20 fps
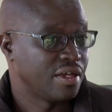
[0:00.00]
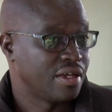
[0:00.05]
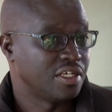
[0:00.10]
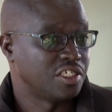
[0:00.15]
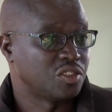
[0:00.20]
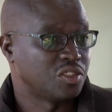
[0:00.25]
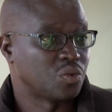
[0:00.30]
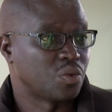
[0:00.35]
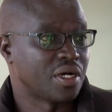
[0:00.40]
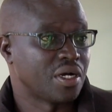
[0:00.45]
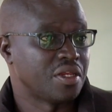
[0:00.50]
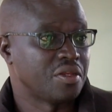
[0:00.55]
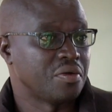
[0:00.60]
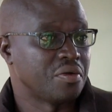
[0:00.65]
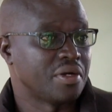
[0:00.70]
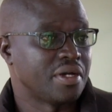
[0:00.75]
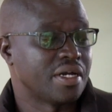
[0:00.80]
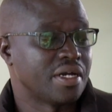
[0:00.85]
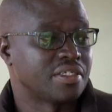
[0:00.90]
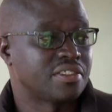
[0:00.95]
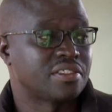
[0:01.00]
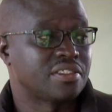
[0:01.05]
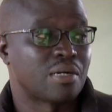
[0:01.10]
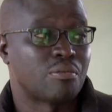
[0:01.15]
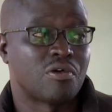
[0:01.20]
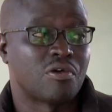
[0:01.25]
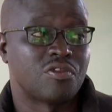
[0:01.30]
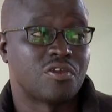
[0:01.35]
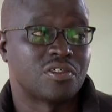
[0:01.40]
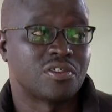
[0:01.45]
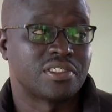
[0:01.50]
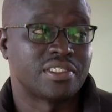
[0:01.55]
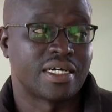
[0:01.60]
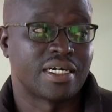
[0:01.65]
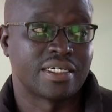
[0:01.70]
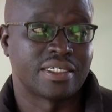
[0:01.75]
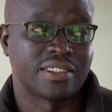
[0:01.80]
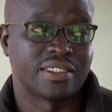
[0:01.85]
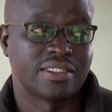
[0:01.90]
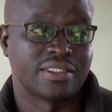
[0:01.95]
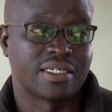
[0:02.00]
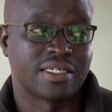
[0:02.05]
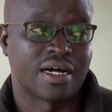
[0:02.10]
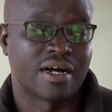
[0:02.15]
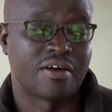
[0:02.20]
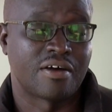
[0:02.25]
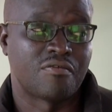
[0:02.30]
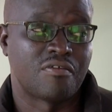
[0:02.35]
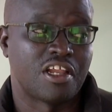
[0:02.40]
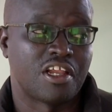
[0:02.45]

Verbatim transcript: is when you get some of those donkeys have